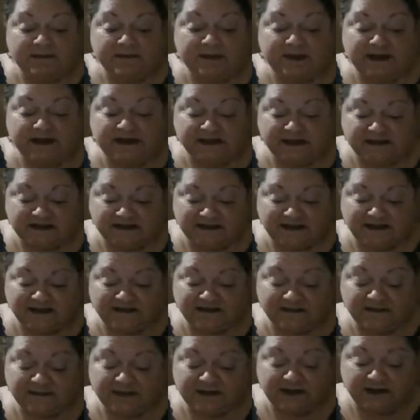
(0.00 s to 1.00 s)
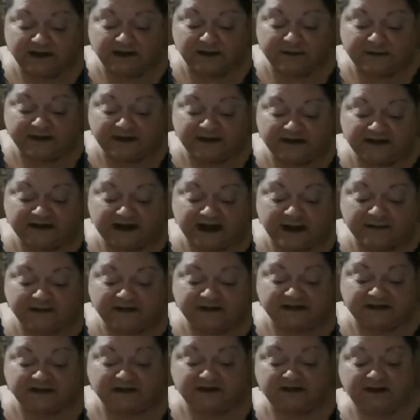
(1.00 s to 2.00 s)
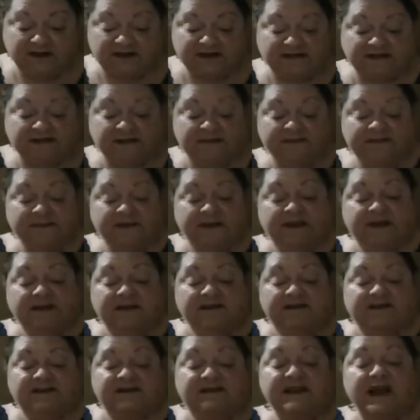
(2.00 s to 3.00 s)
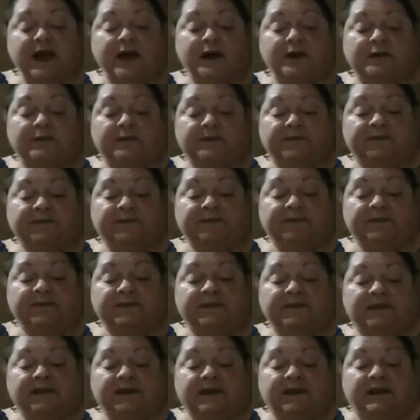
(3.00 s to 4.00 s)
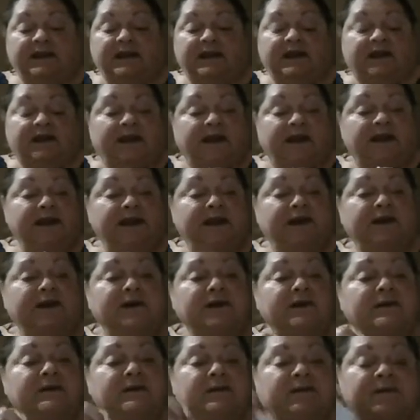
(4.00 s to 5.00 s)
But this gives me a little bit of time to do this. So here